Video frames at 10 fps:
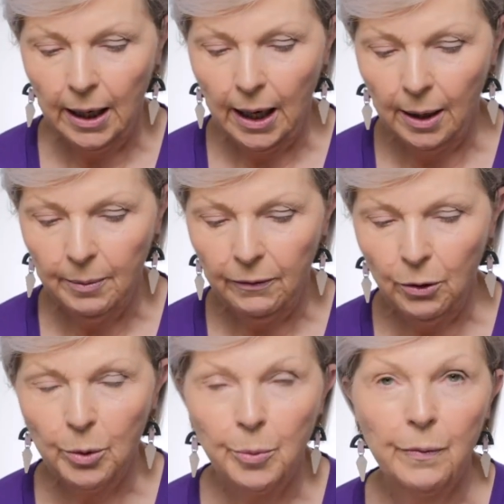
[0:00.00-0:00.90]
if
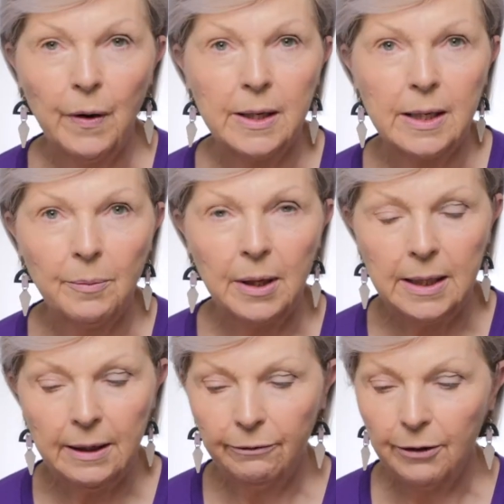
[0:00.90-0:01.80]
you would prefer
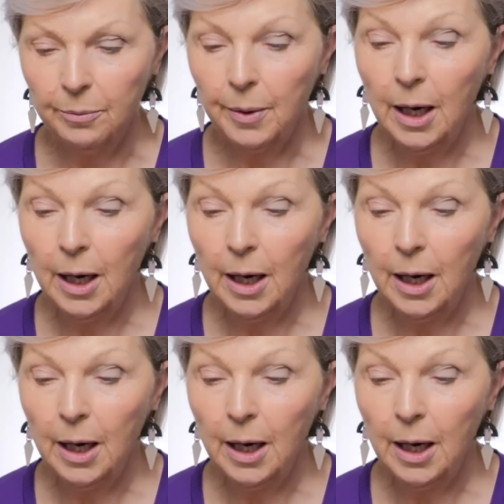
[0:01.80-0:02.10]
something different,